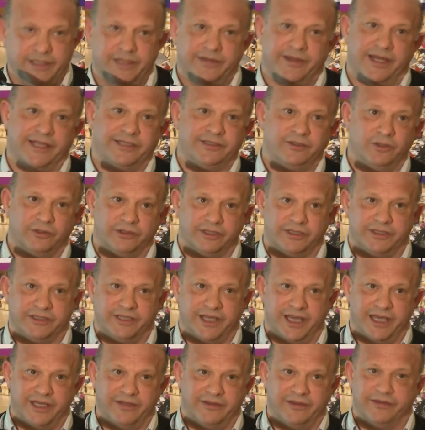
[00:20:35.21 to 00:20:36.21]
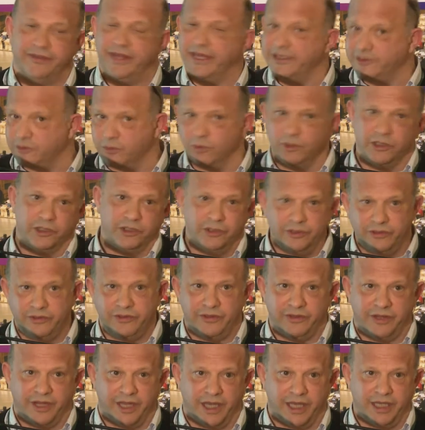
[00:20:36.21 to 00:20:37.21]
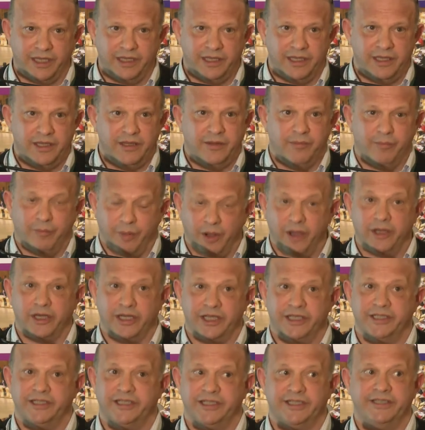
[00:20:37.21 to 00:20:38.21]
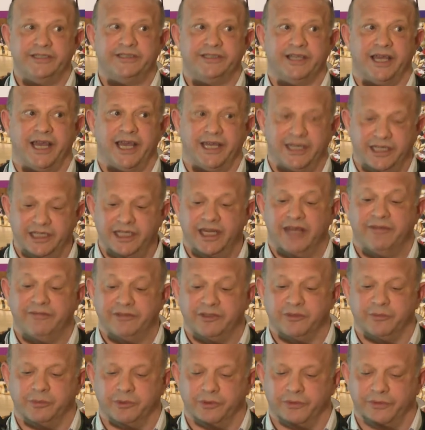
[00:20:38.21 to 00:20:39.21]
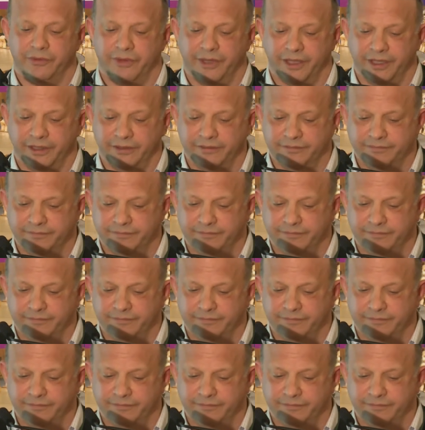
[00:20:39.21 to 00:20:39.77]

That's not to say that that's all a good thing, but it is an inevitable thing.